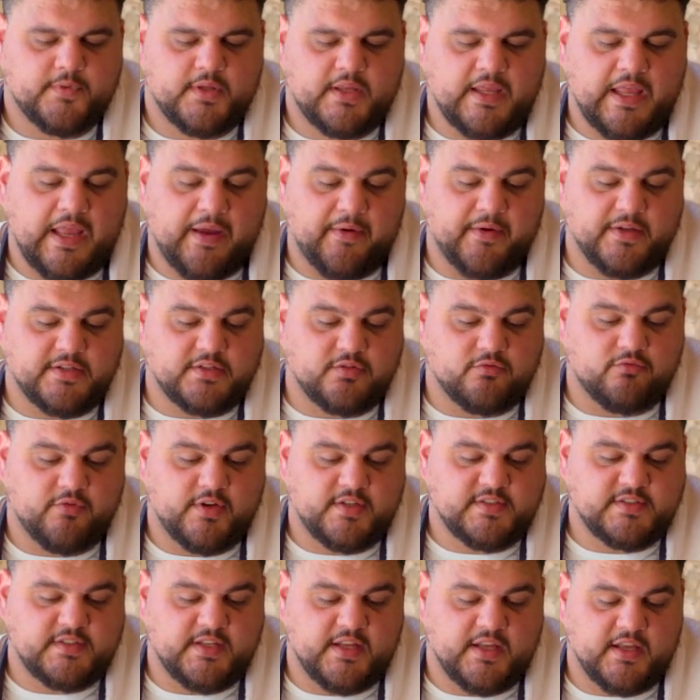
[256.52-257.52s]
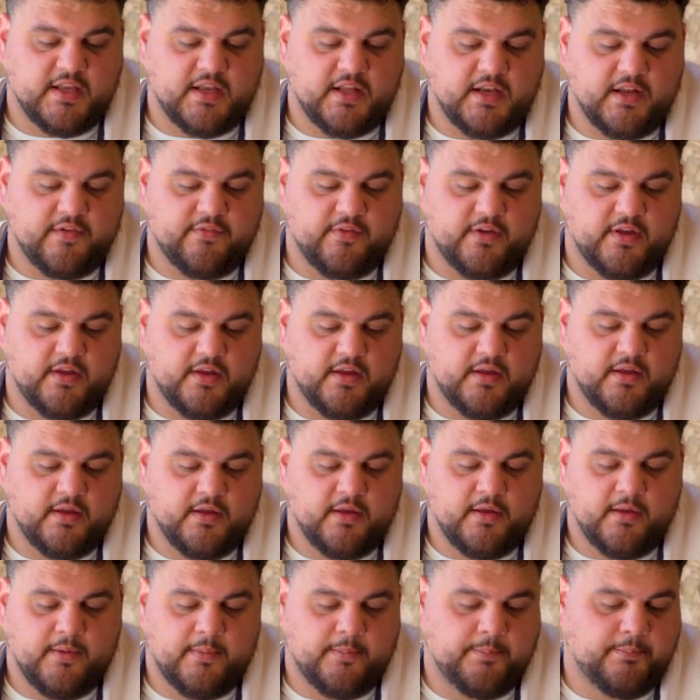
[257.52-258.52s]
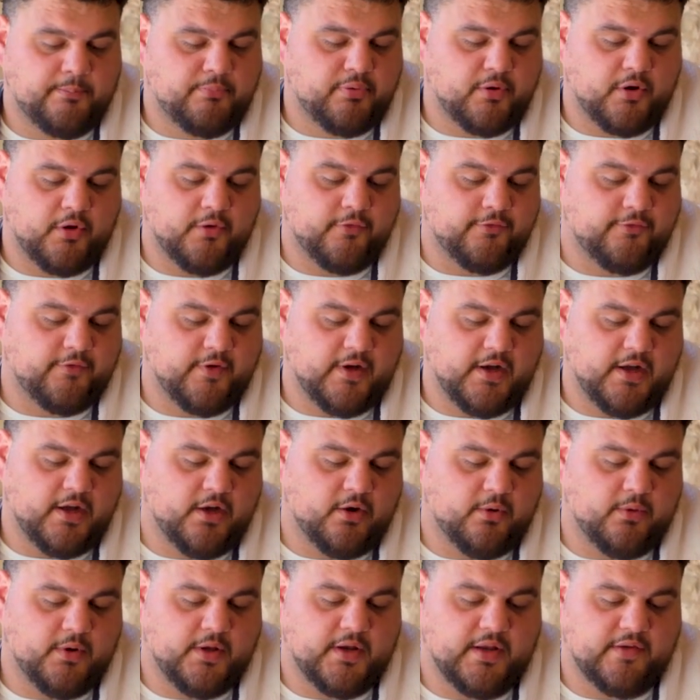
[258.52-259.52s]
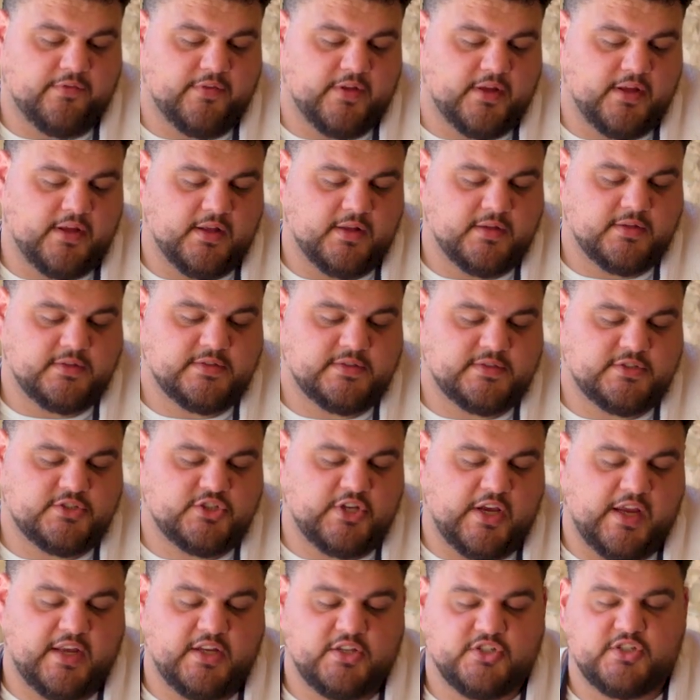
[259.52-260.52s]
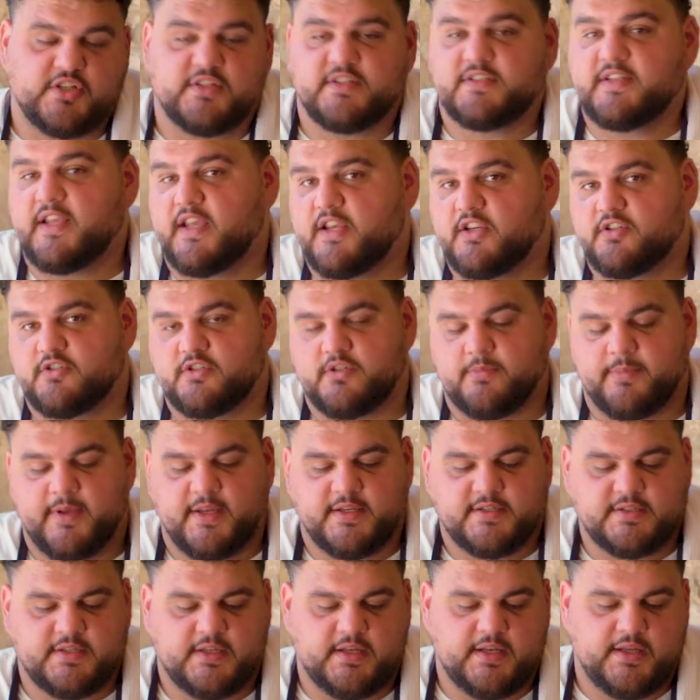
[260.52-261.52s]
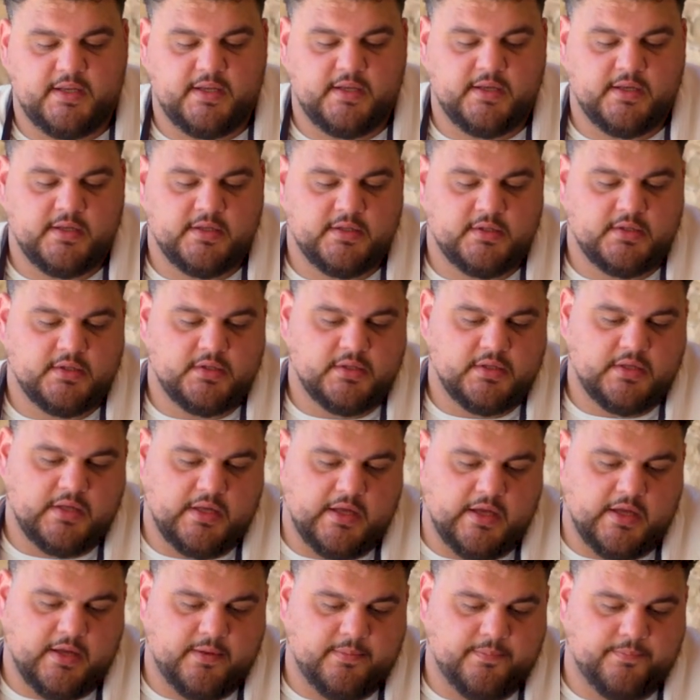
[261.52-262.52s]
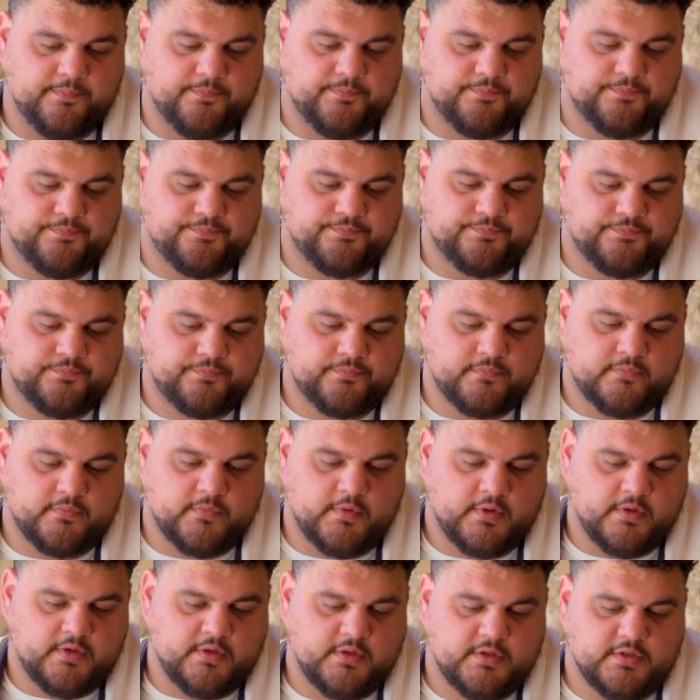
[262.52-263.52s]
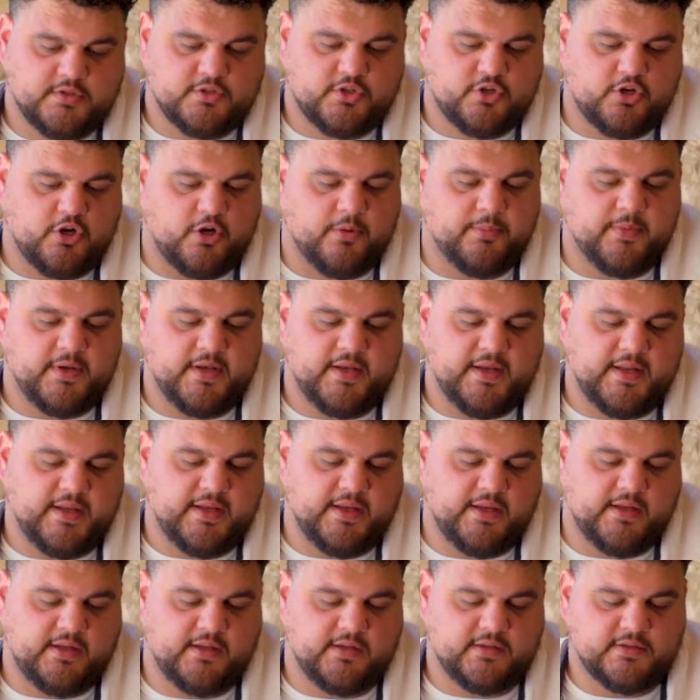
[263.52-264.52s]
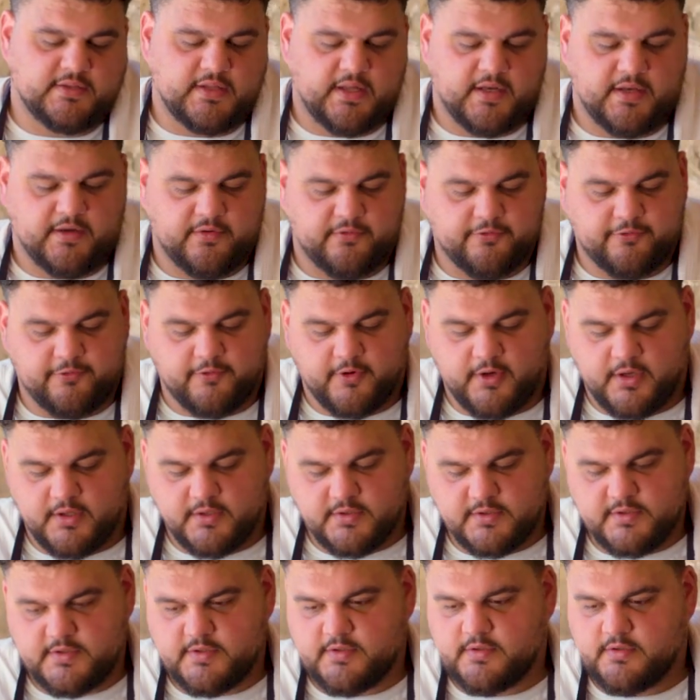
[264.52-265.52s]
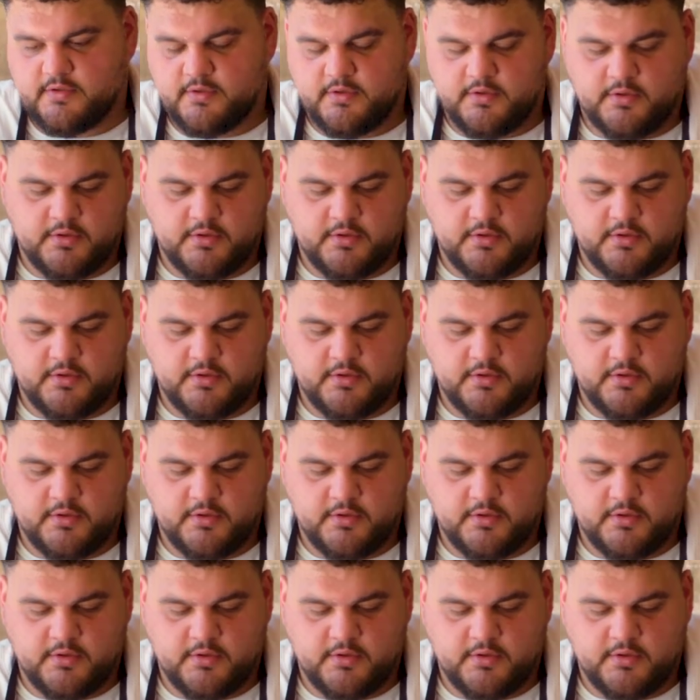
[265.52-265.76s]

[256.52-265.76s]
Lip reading: characteristic, another profile, another change in texture, basically. It's commonly done in France